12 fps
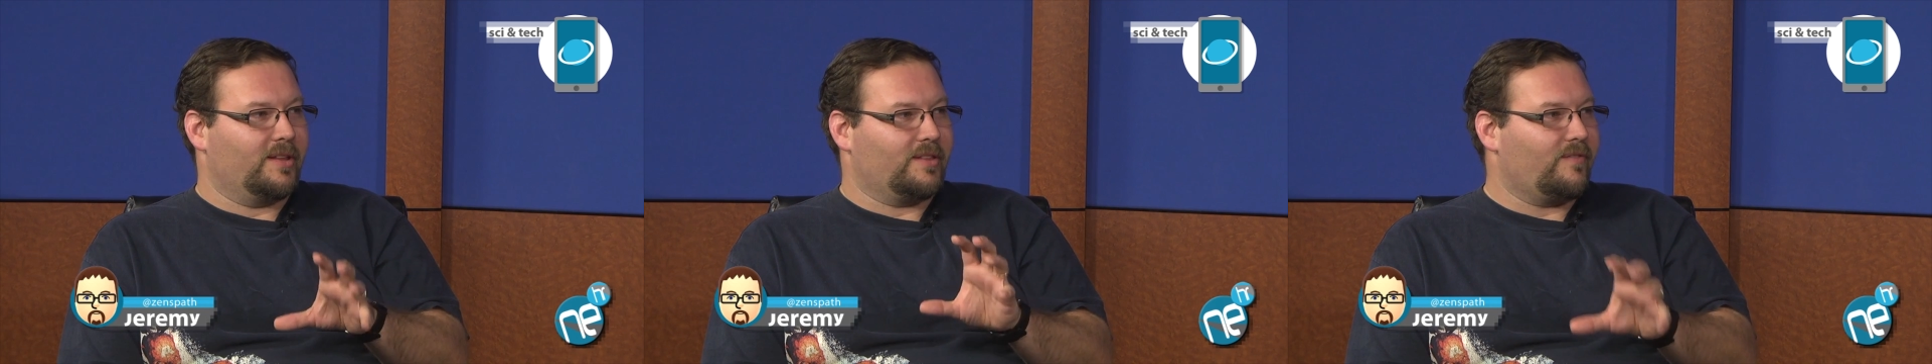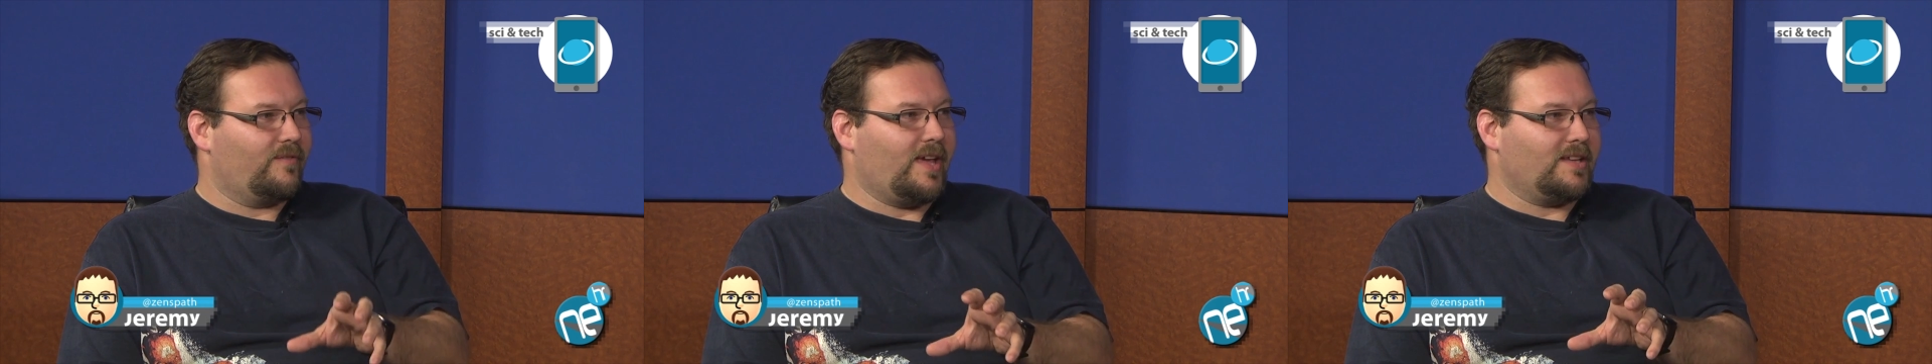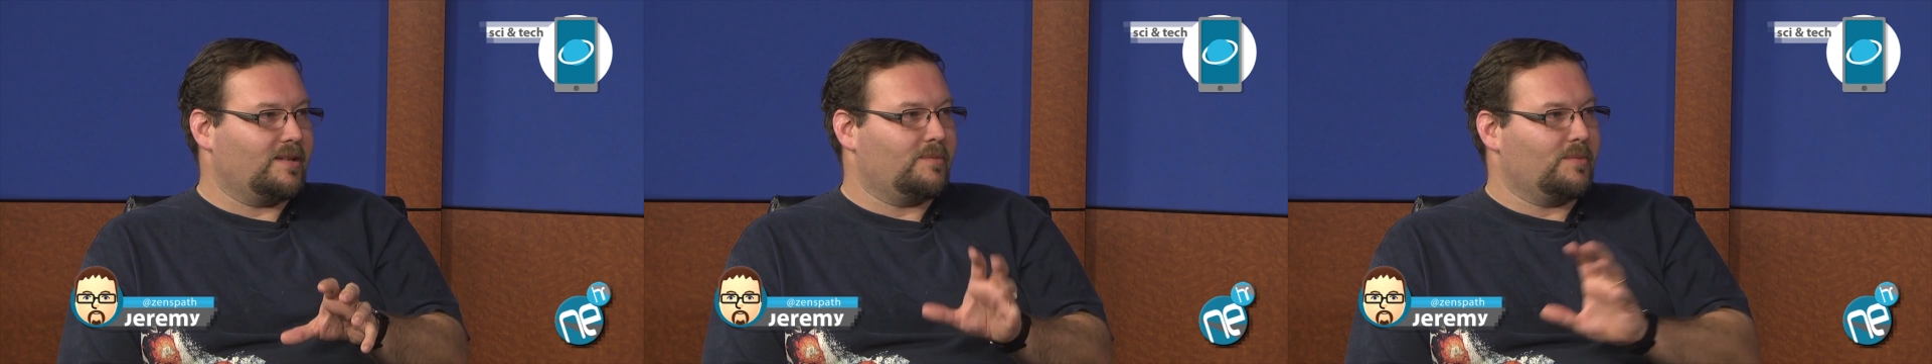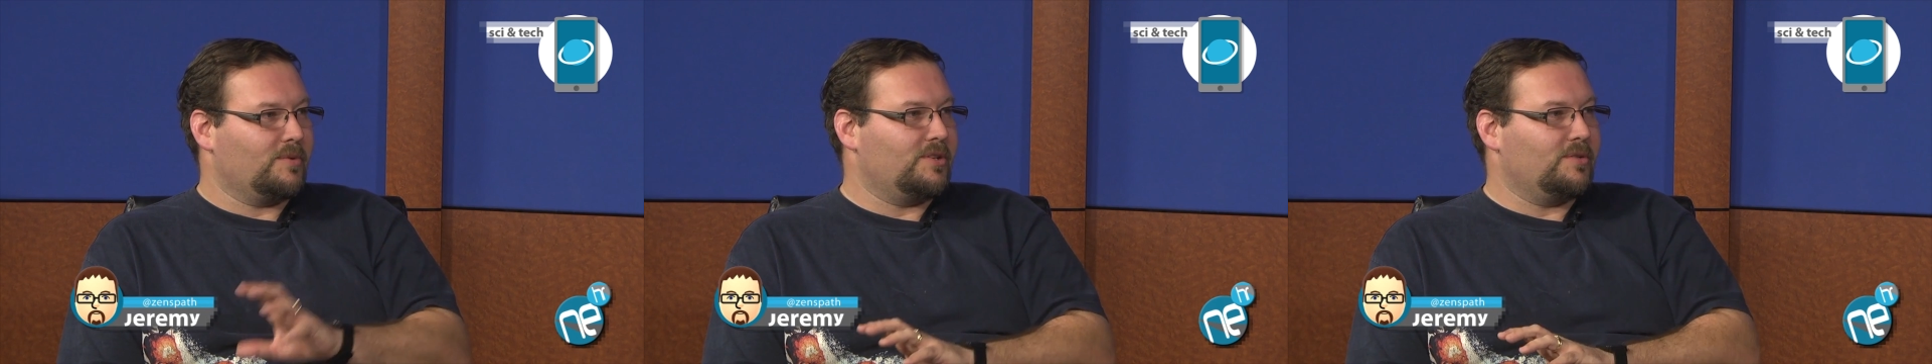the Phantom than
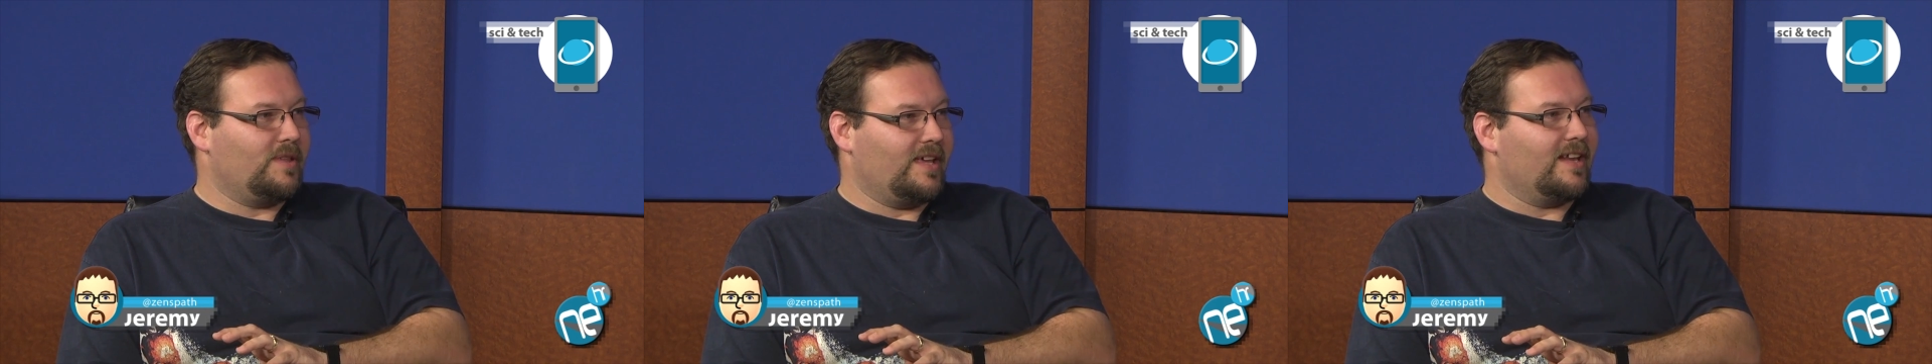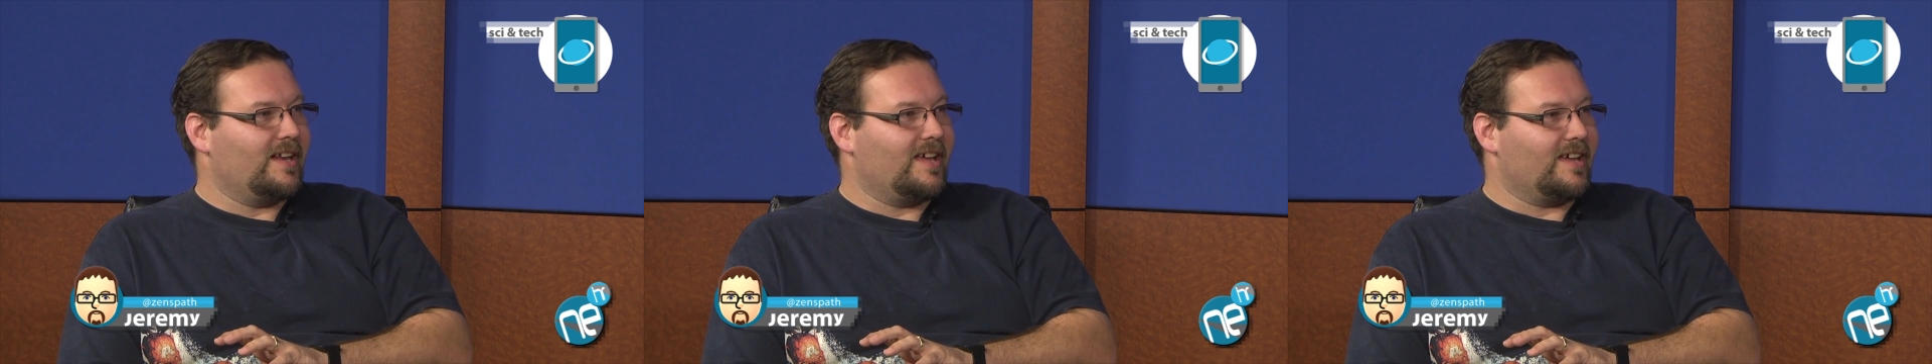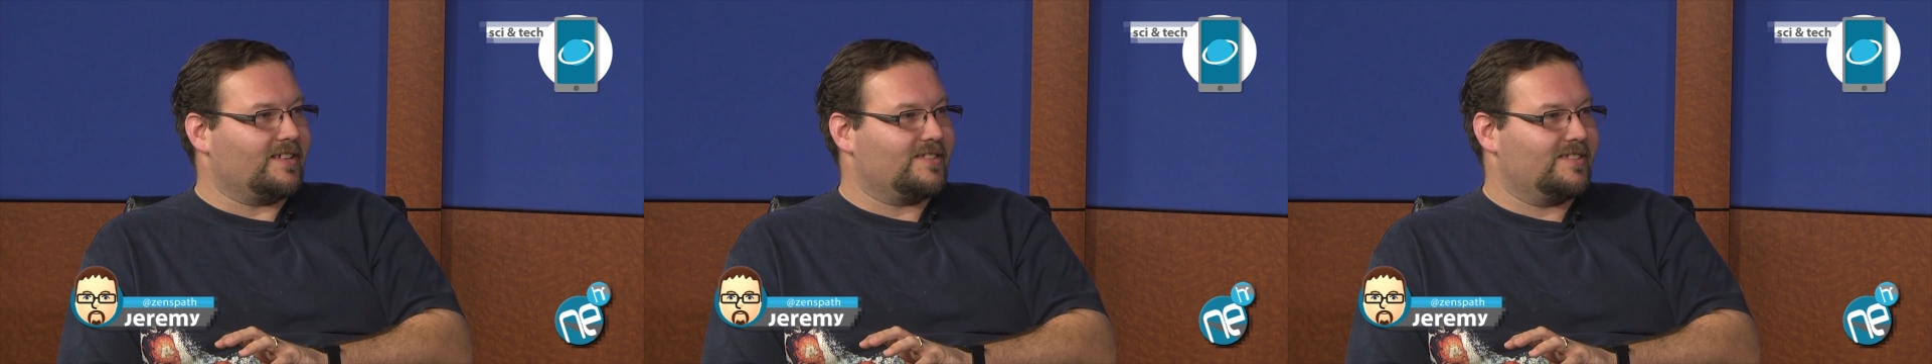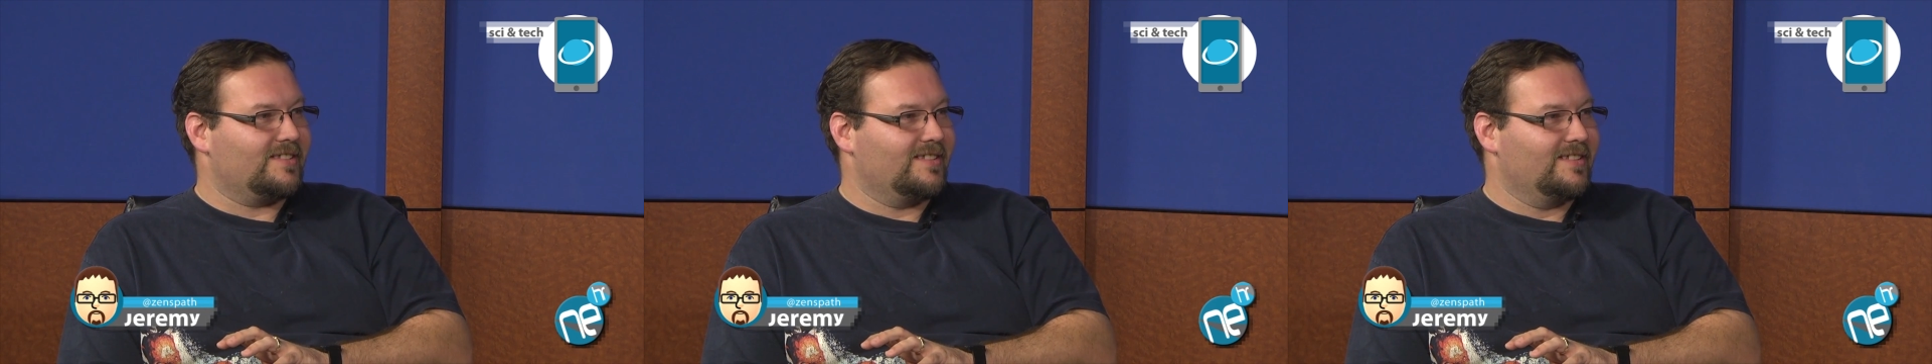we do the NX.